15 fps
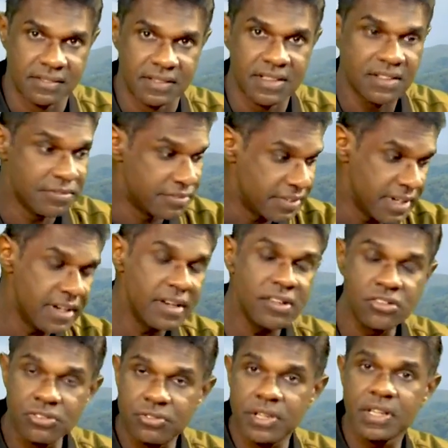It's a
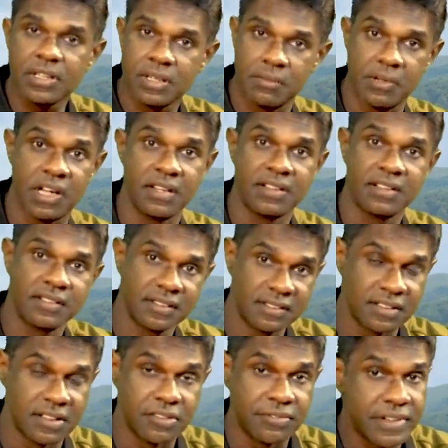very strict command.
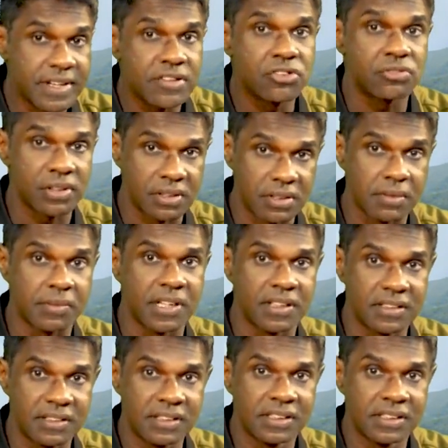It's a very strict command.